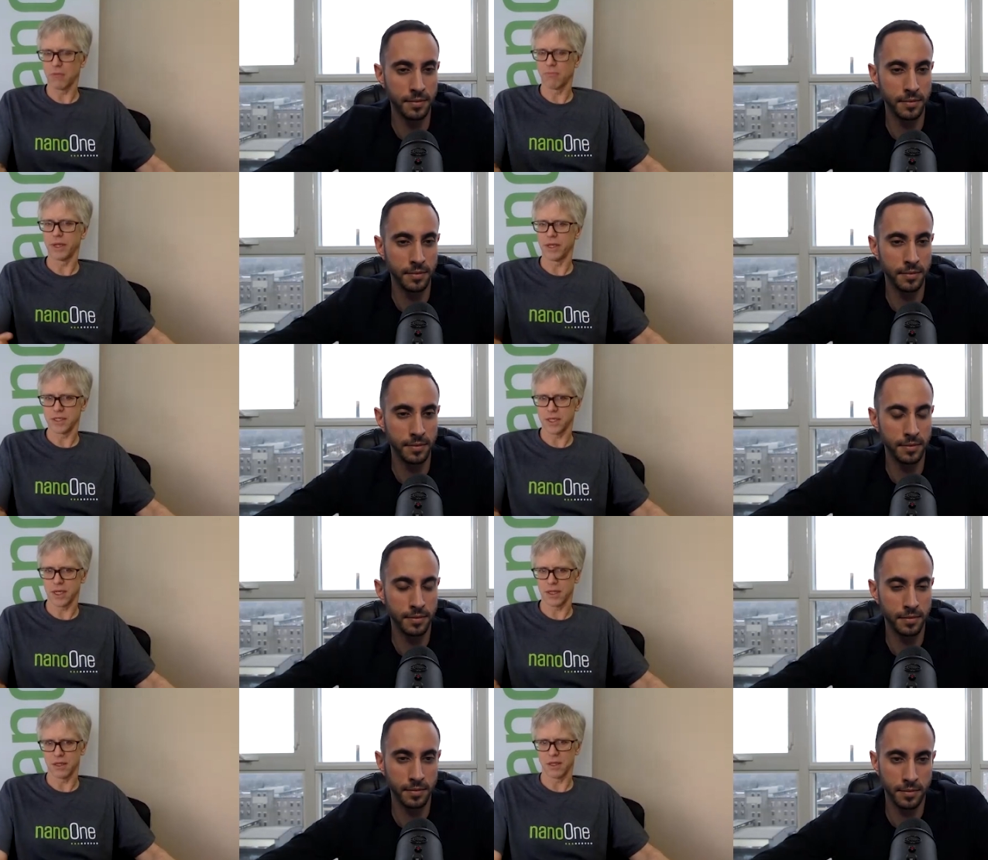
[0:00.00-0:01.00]
Speaker 1: companies
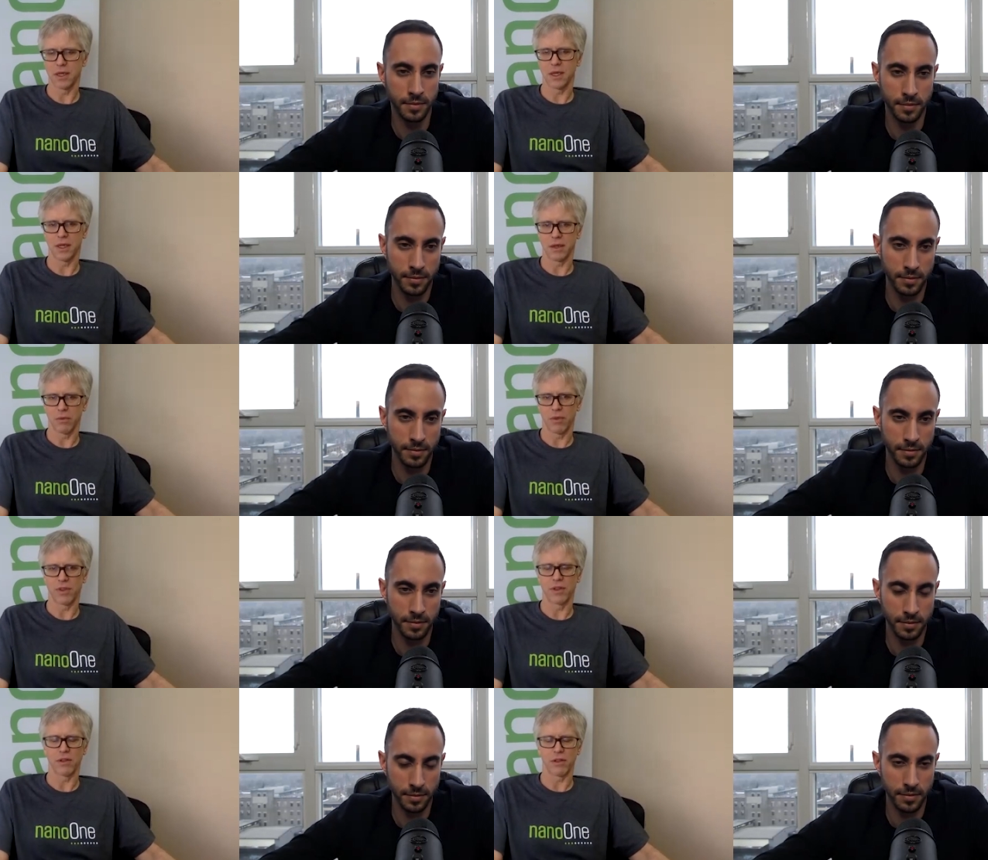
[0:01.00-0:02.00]
and the and
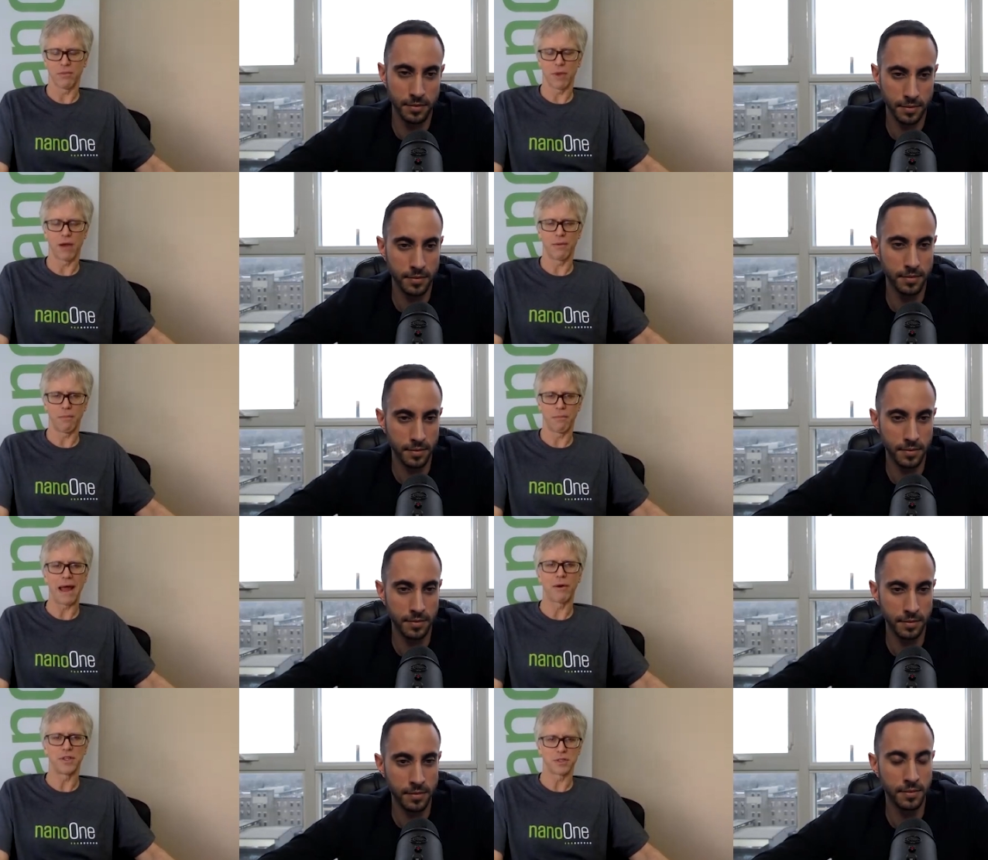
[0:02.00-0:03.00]
within the lithium miner
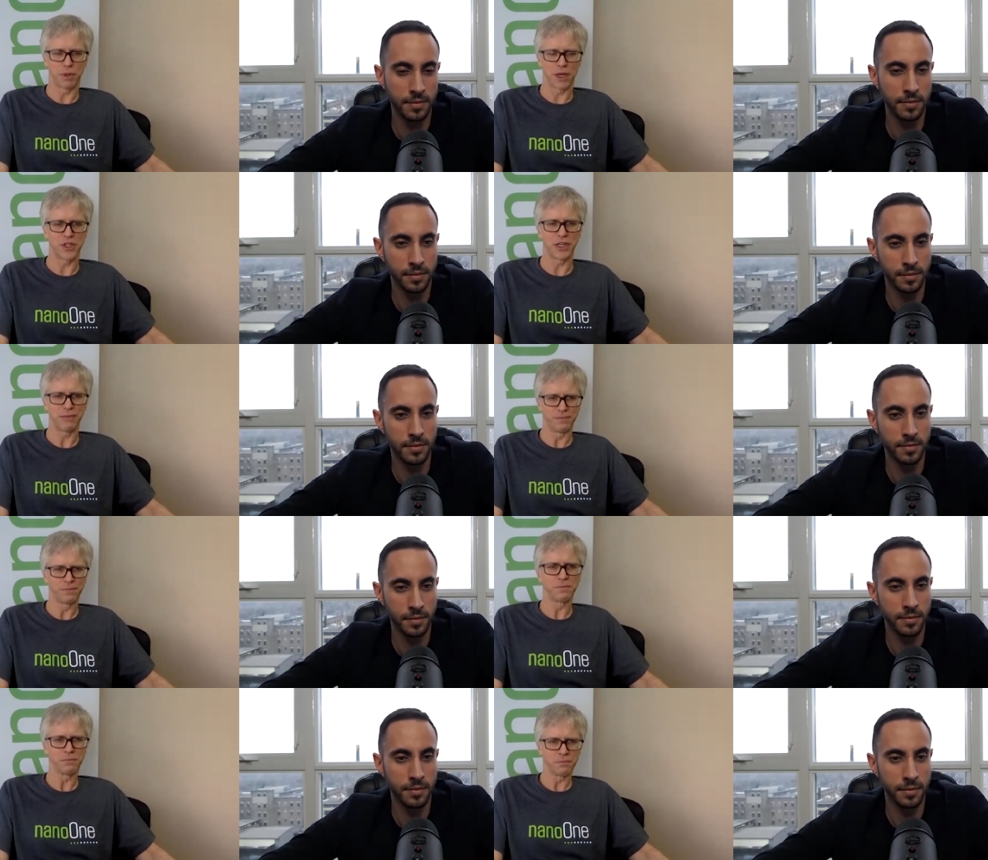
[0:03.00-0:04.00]
battery supply chain.
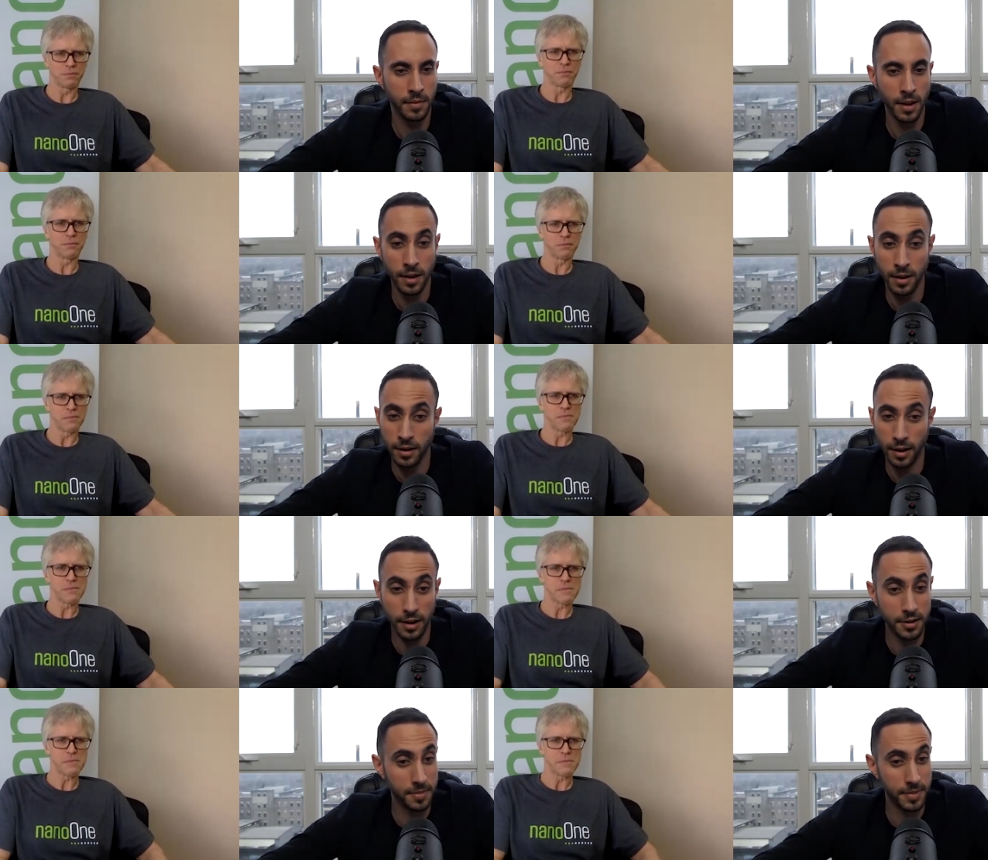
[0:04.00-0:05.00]

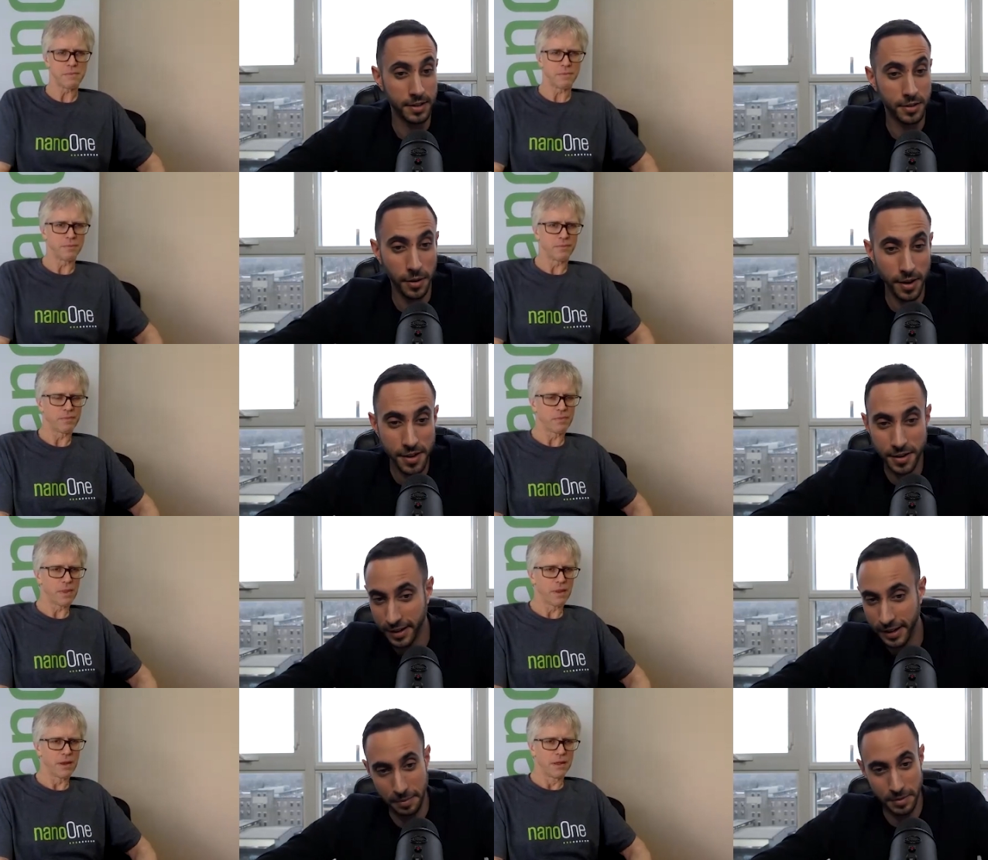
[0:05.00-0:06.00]
Speaker 2: Awesome, that's quite the
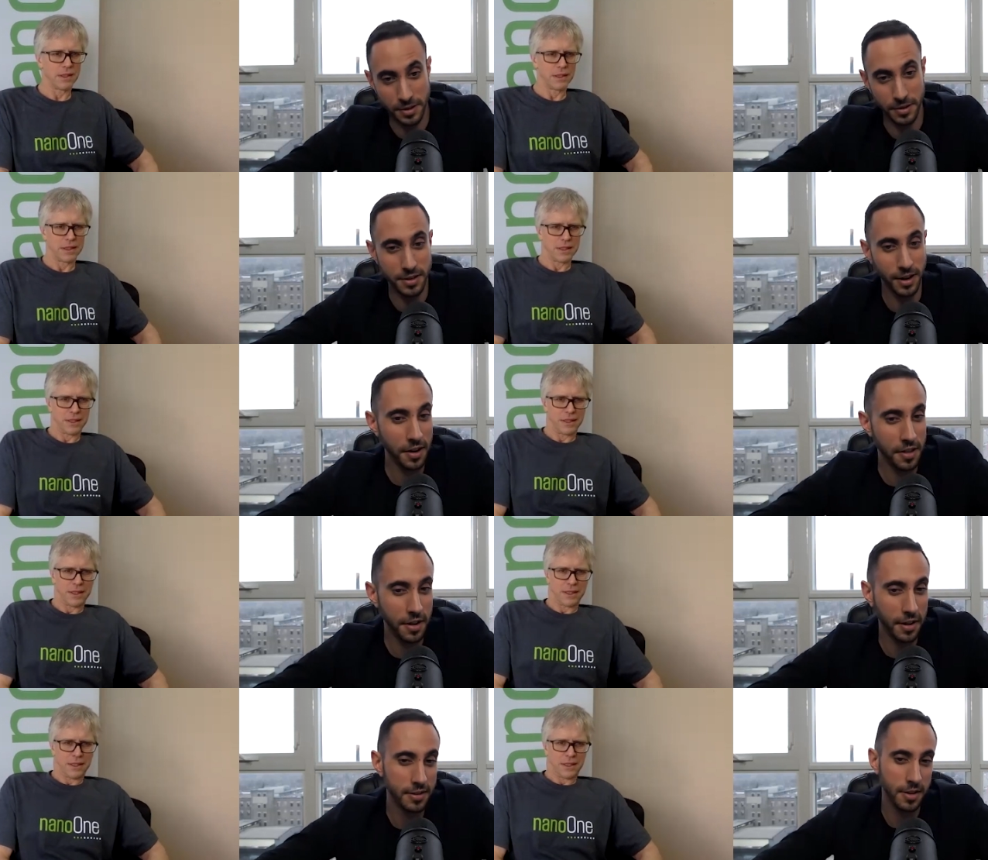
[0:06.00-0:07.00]
team. So, is there
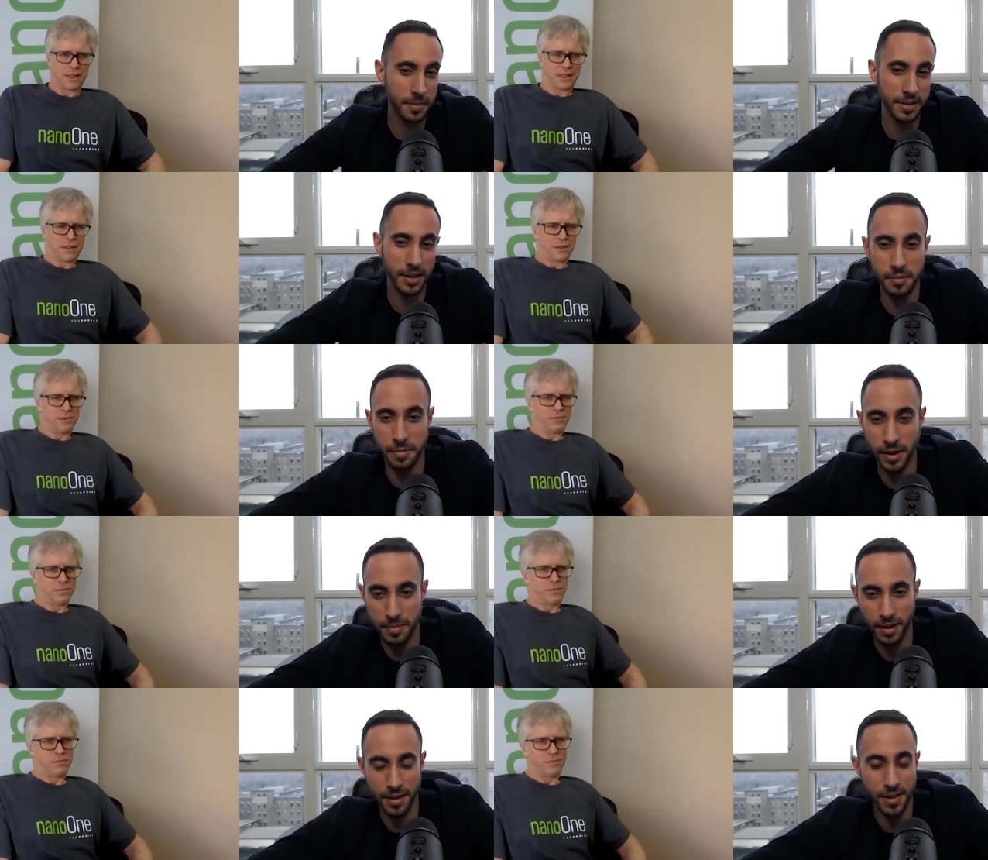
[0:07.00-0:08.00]
anything else coming down the
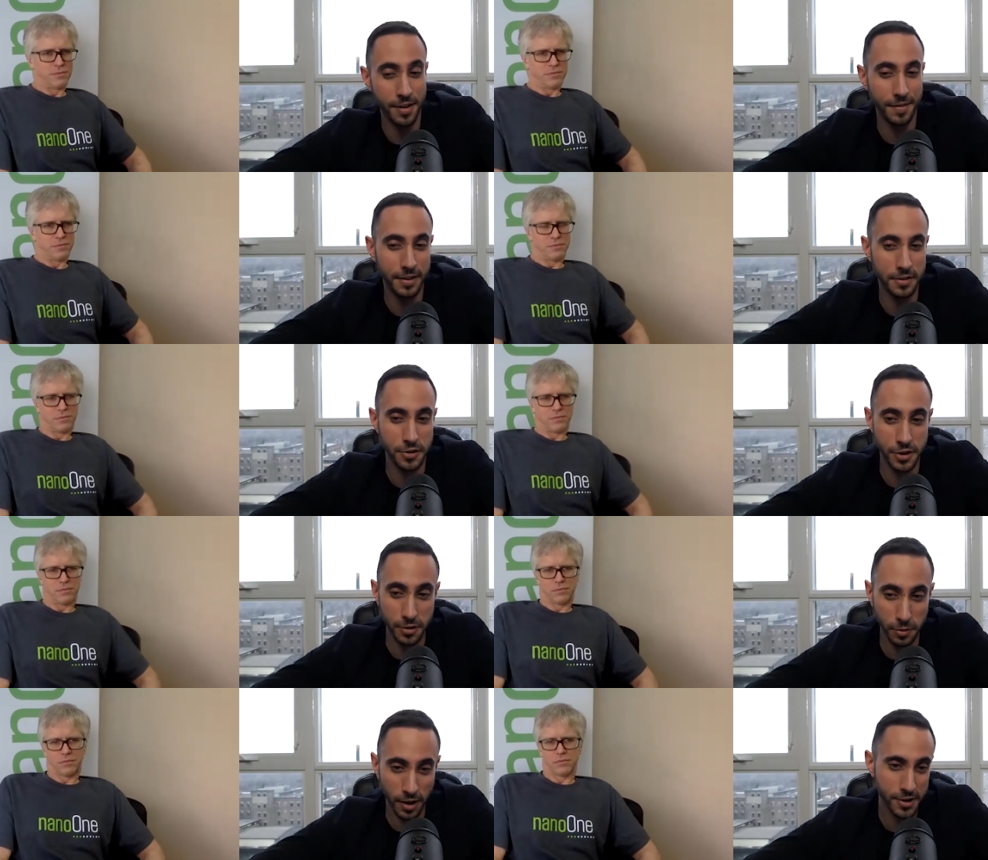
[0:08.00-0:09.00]
pipeline that investors
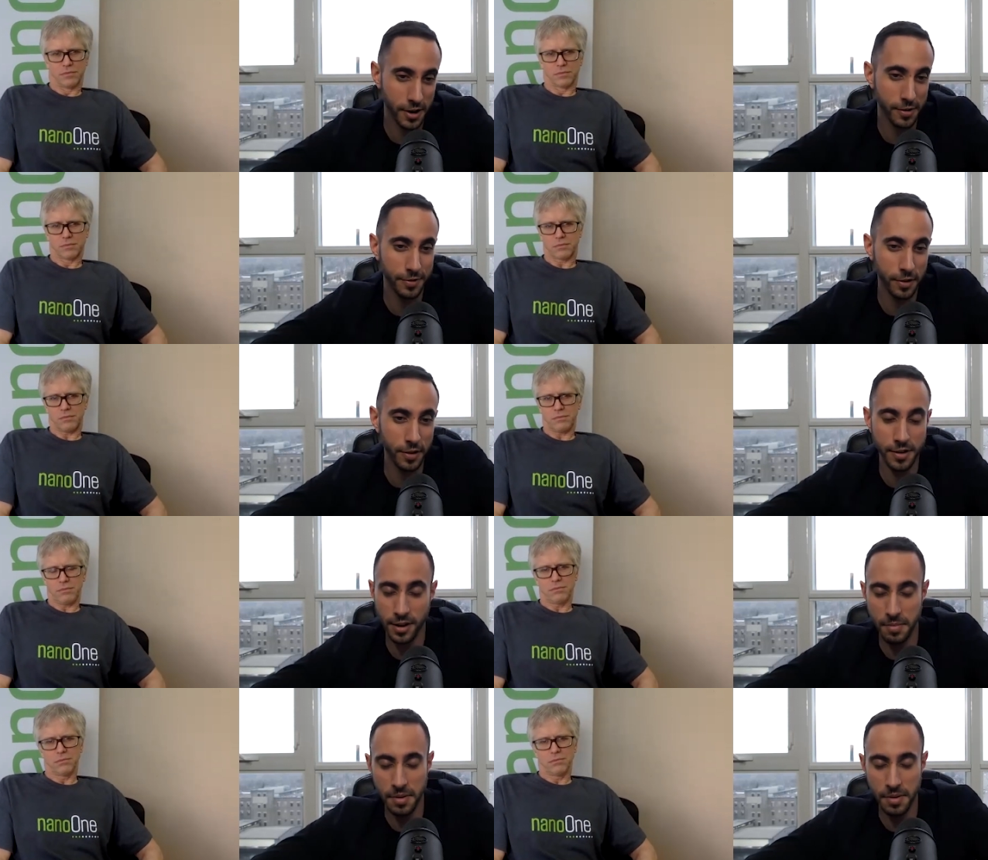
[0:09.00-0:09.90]
should watch out for in the